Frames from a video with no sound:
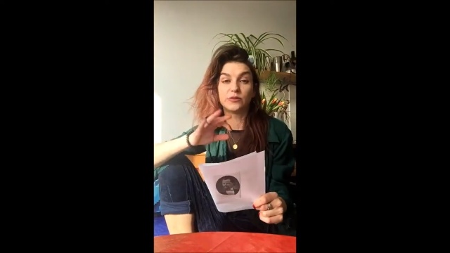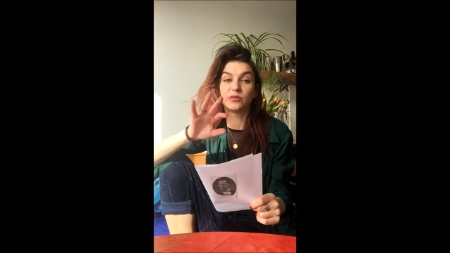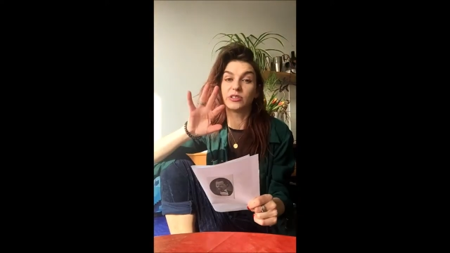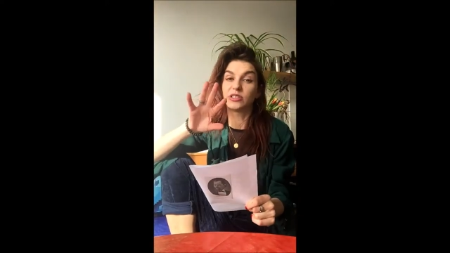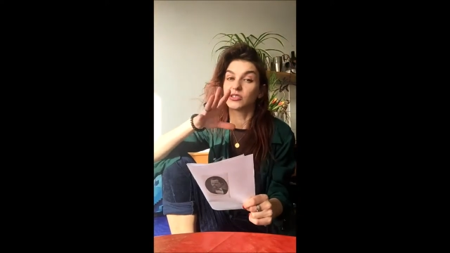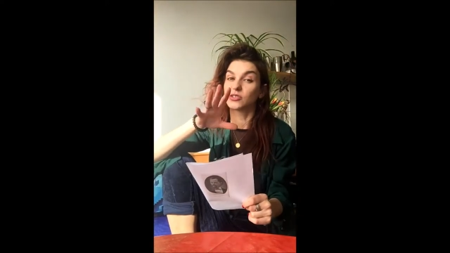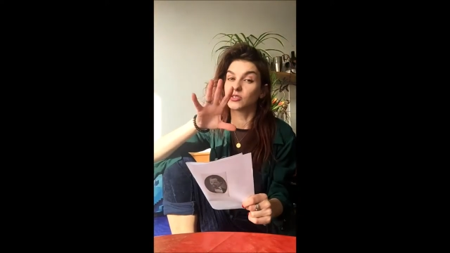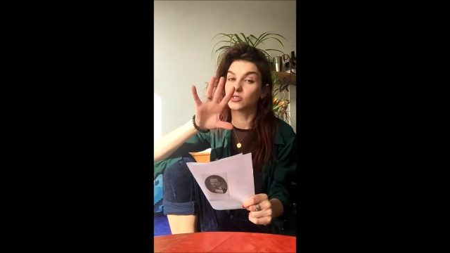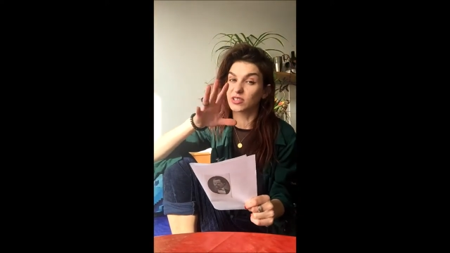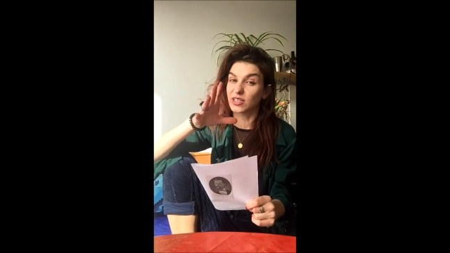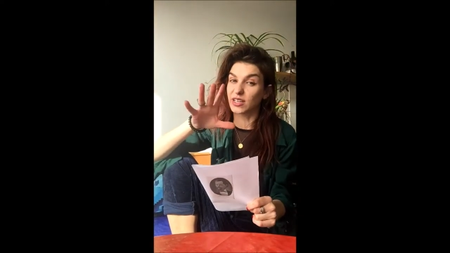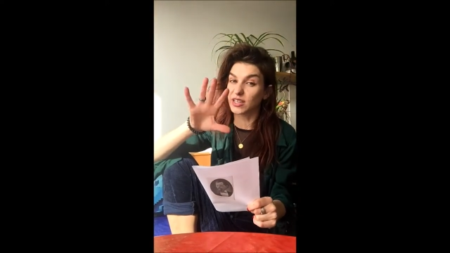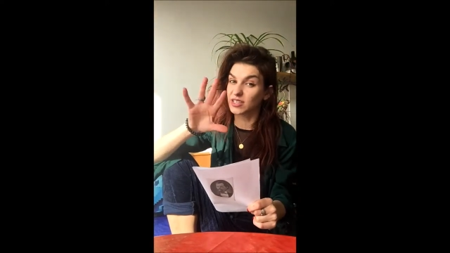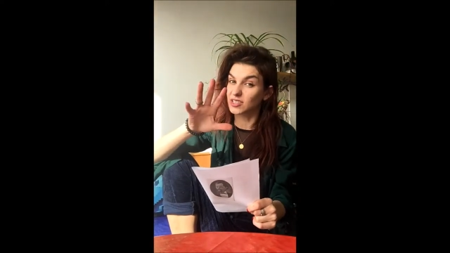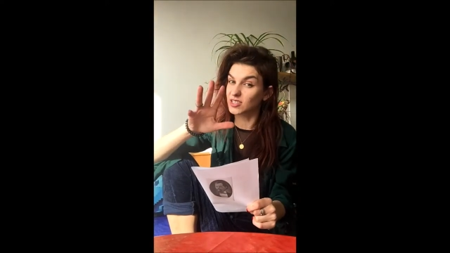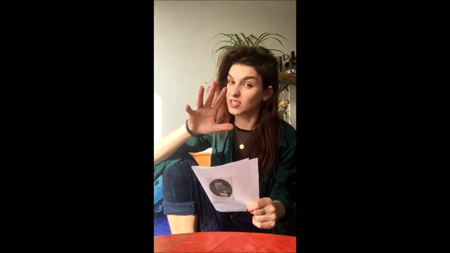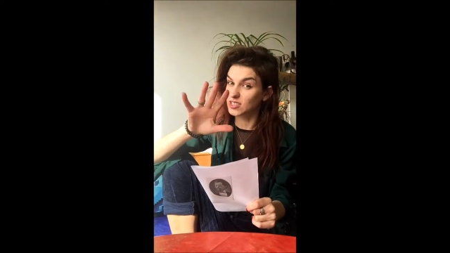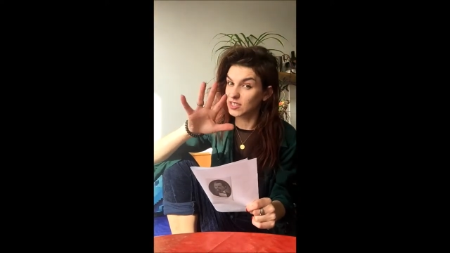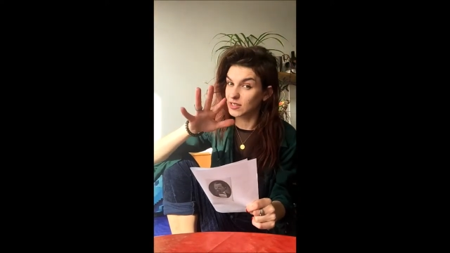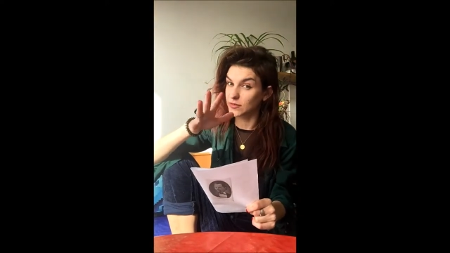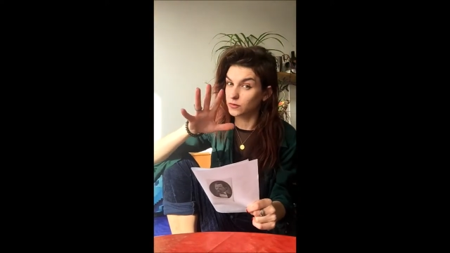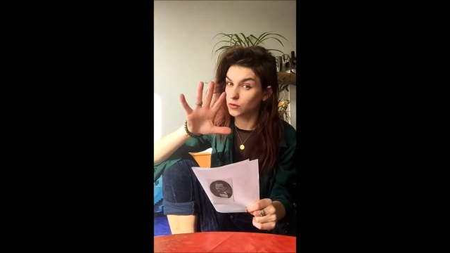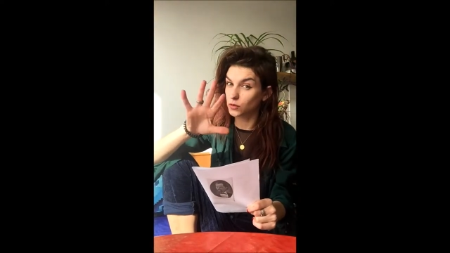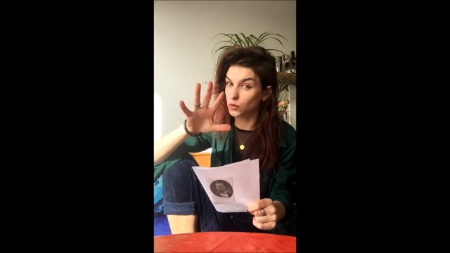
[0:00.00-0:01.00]
which was like
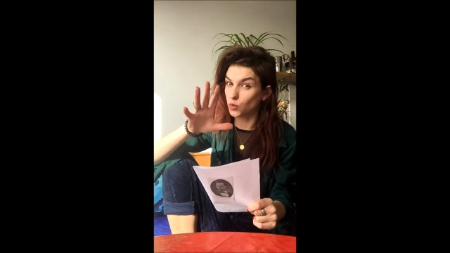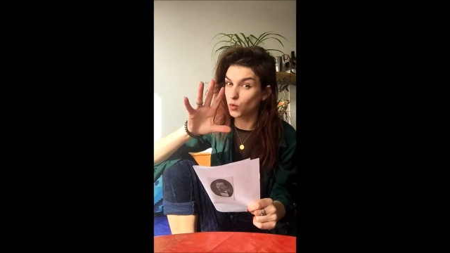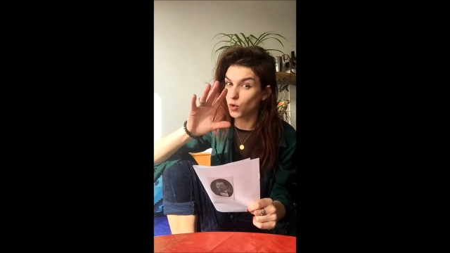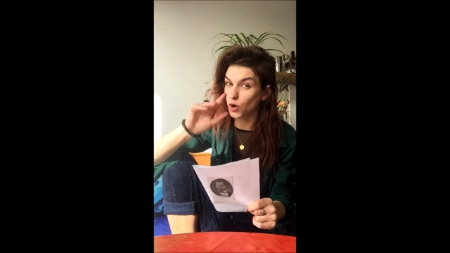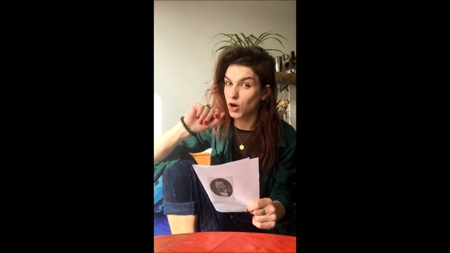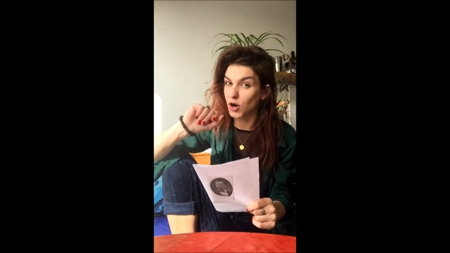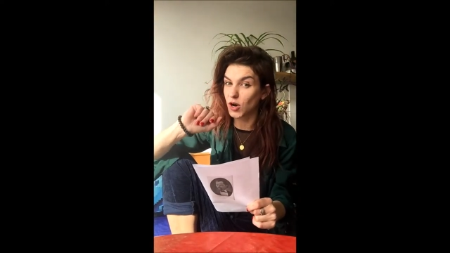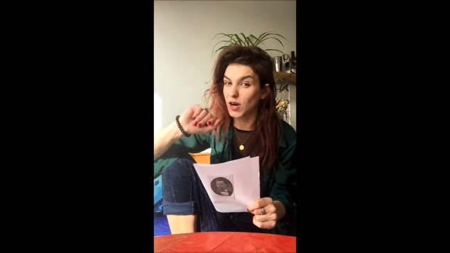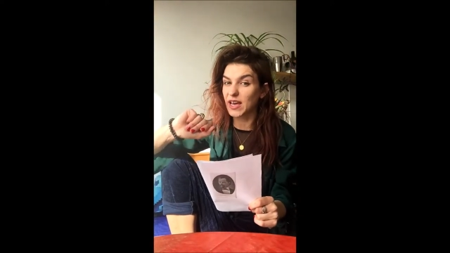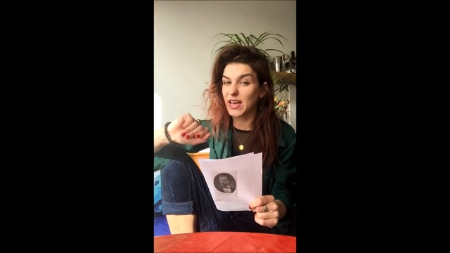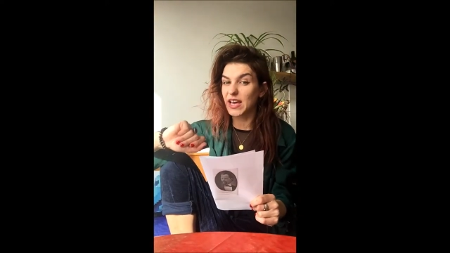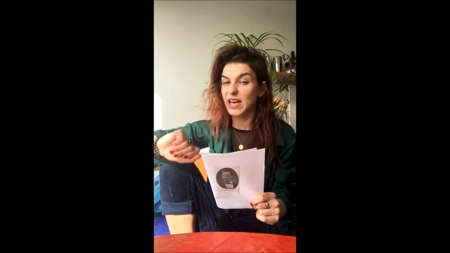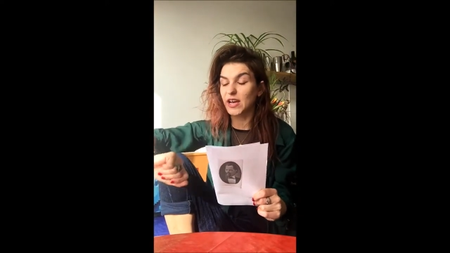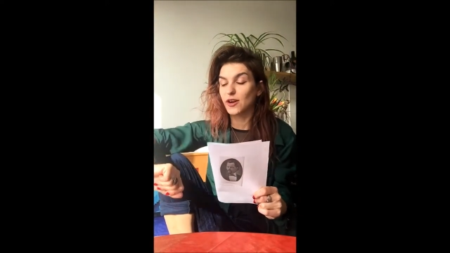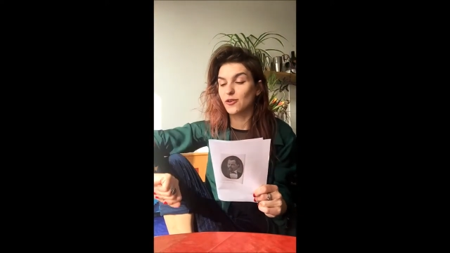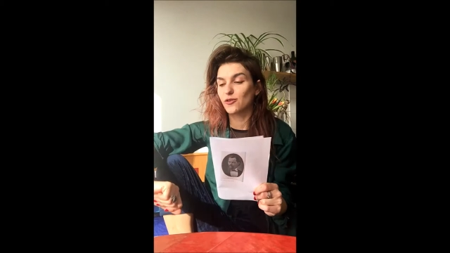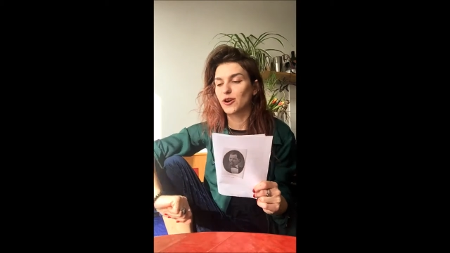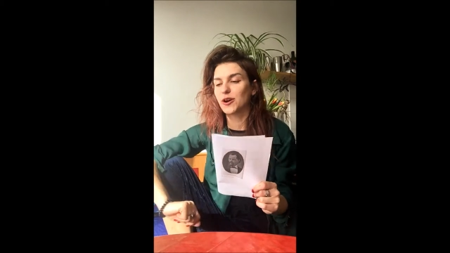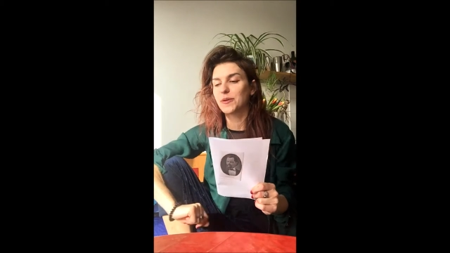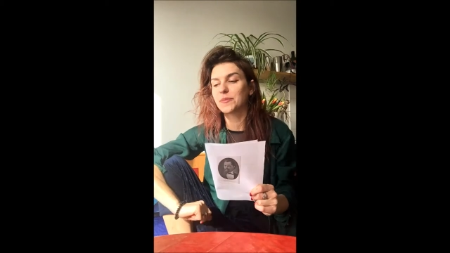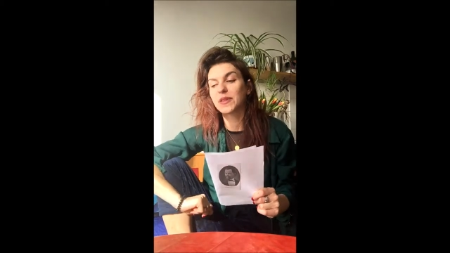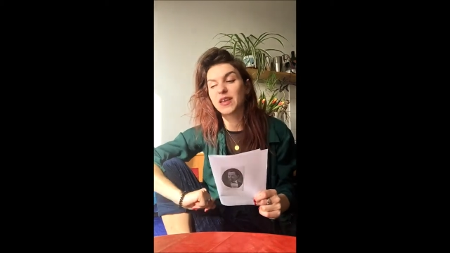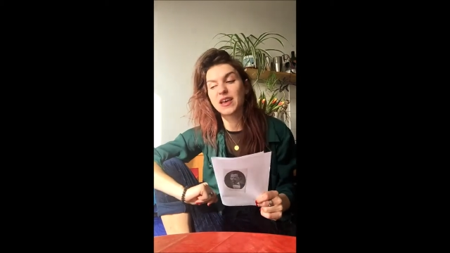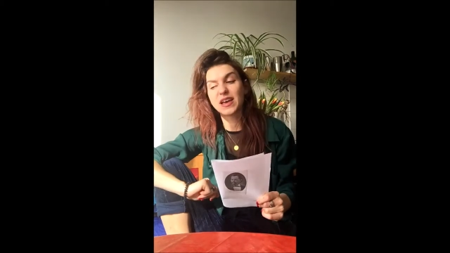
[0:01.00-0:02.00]
Civil War era.